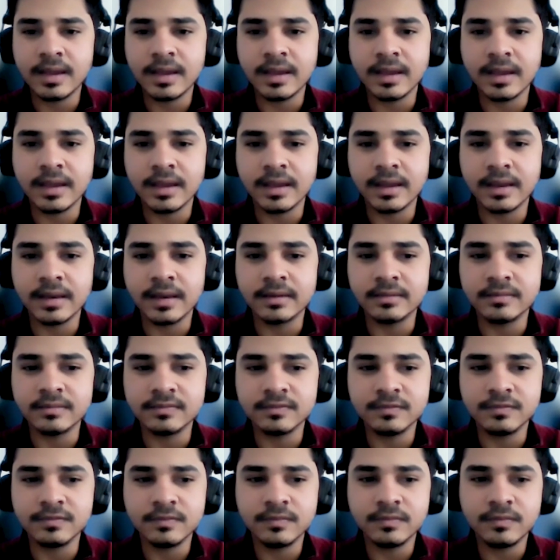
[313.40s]

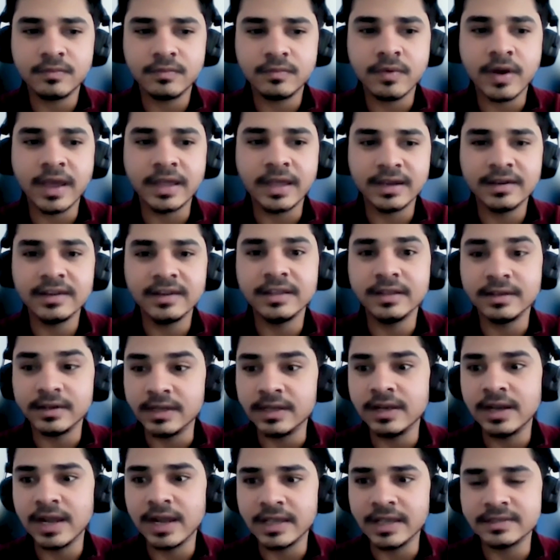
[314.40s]
and finally
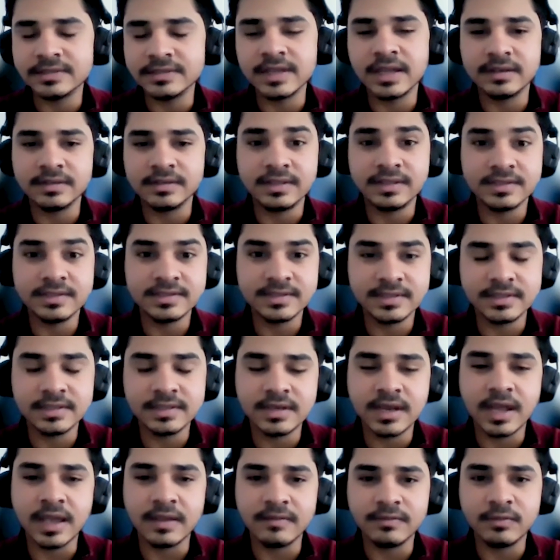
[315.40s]
realized that this is
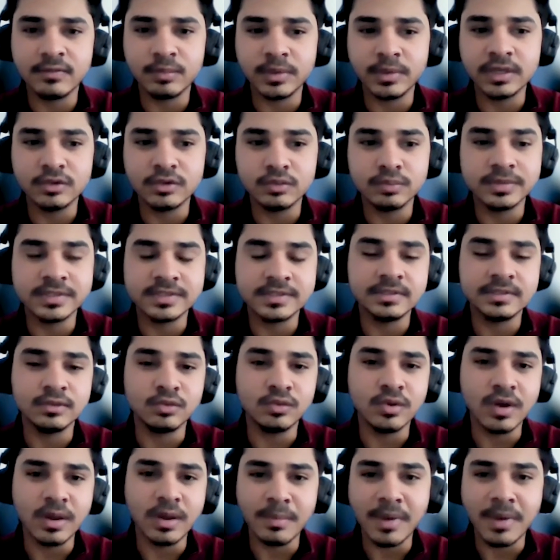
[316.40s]
the time for me to
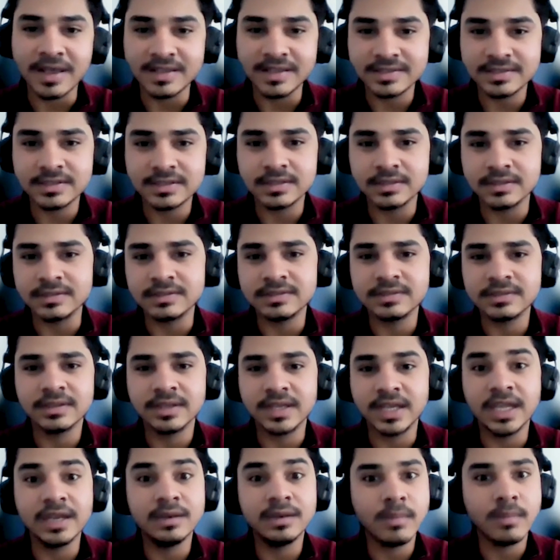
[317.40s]
pursue a master's
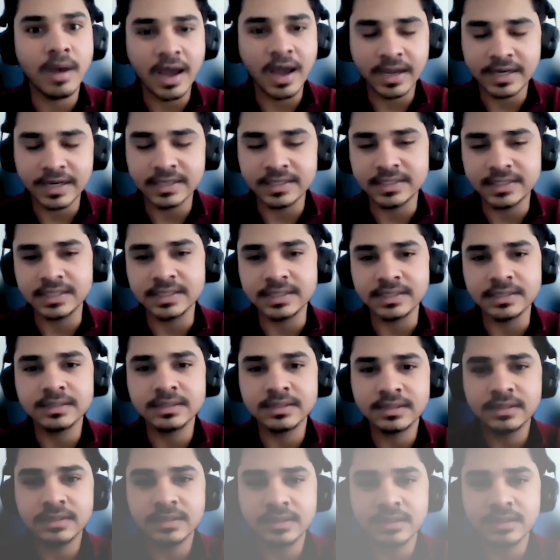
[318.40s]
in marketing.